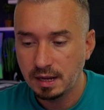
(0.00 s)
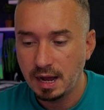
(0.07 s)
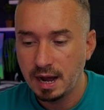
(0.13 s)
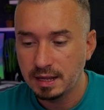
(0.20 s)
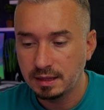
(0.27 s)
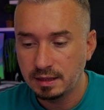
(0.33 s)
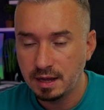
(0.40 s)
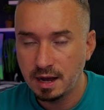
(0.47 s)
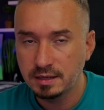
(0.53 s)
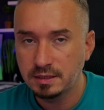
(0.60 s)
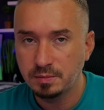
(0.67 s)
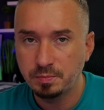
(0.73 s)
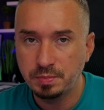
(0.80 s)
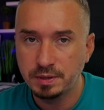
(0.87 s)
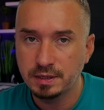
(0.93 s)
And that's
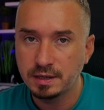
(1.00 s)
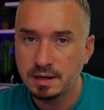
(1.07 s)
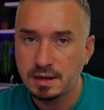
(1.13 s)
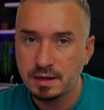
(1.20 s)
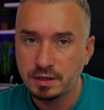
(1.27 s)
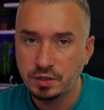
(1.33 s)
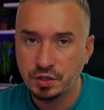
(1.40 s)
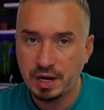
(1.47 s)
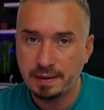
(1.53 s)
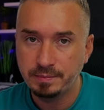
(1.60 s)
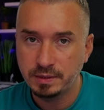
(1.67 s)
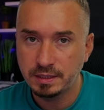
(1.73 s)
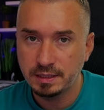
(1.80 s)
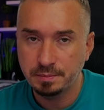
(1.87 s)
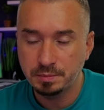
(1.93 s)
per
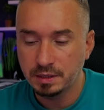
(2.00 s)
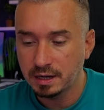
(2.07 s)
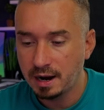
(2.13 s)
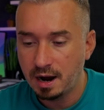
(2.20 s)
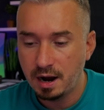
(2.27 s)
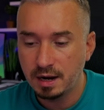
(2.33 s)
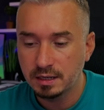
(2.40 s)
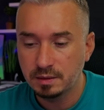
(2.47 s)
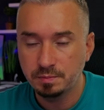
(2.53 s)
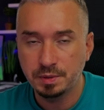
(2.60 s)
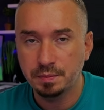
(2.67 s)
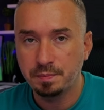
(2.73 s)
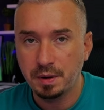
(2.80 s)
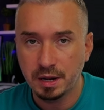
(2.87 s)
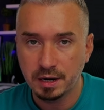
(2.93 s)
chapter, per act, per
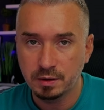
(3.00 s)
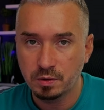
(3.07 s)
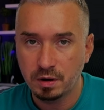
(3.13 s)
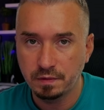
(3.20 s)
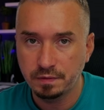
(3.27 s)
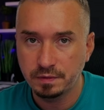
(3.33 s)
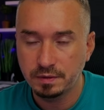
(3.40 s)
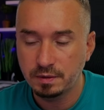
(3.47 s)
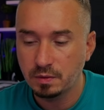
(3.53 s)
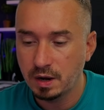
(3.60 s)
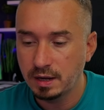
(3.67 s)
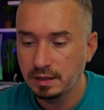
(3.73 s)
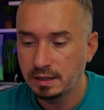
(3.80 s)
paragraph, right?